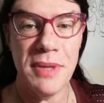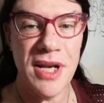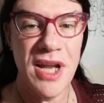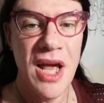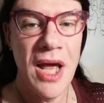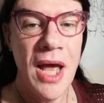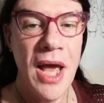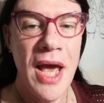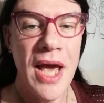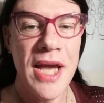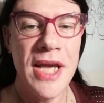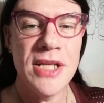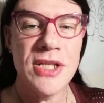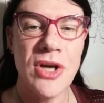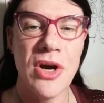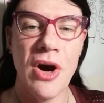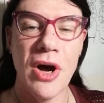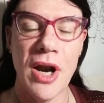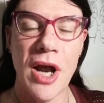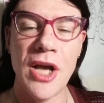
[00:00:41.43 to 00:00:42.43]
But he's
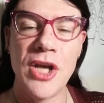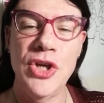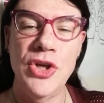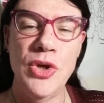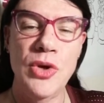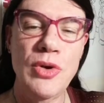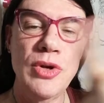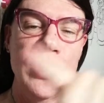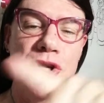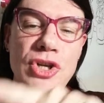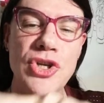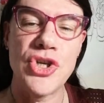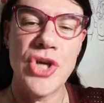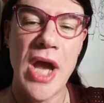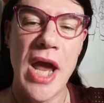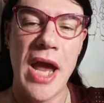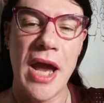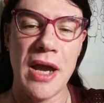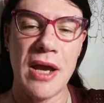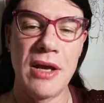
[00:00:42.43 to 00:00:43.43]
got a Union
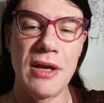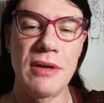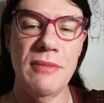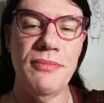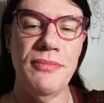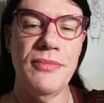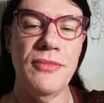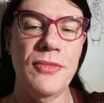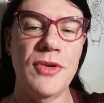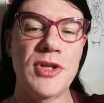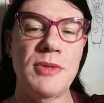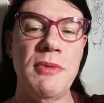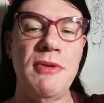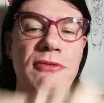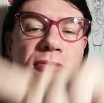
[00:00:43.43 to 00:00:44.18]
Jack, which